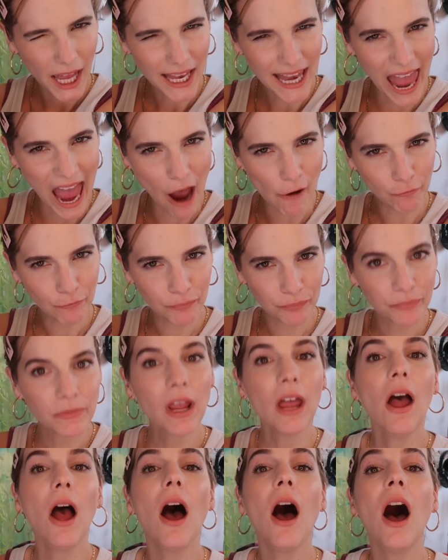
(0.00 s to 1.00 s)
Now,
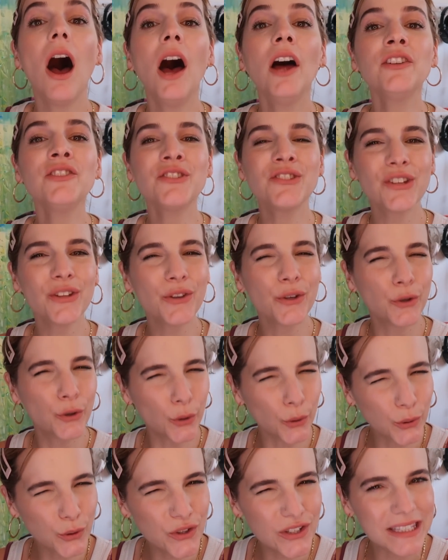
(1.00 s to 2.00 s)
on to the
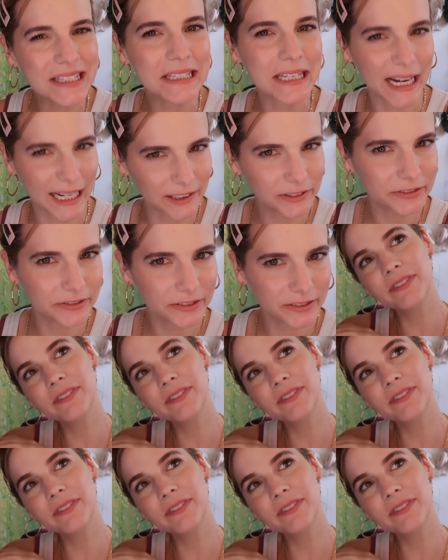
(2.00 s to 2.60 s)
good stuff.